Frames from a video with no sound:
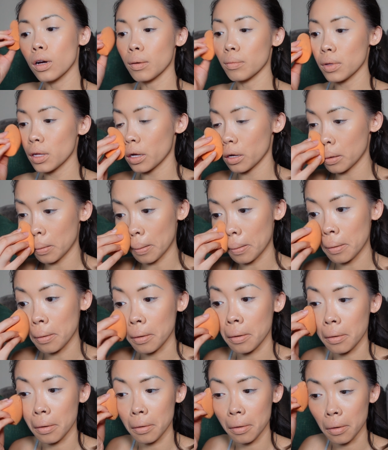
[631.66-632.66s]
I'm like,
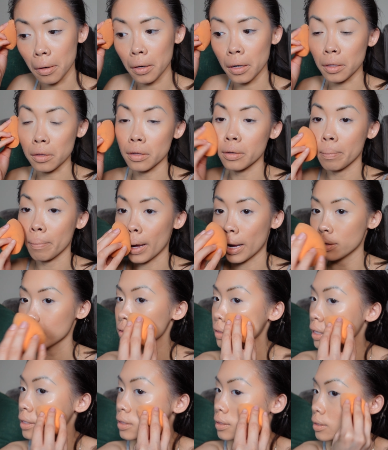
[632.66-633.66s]
oh, girl, I look
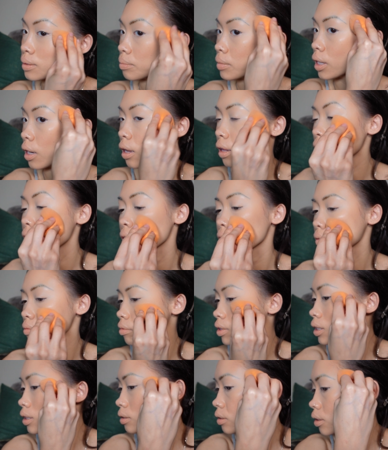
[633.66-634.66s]
paste. I need some color.
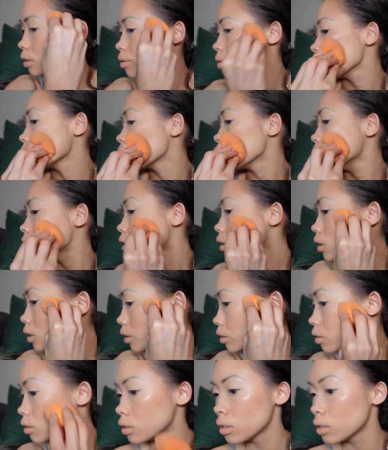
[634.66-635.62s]
What is going on?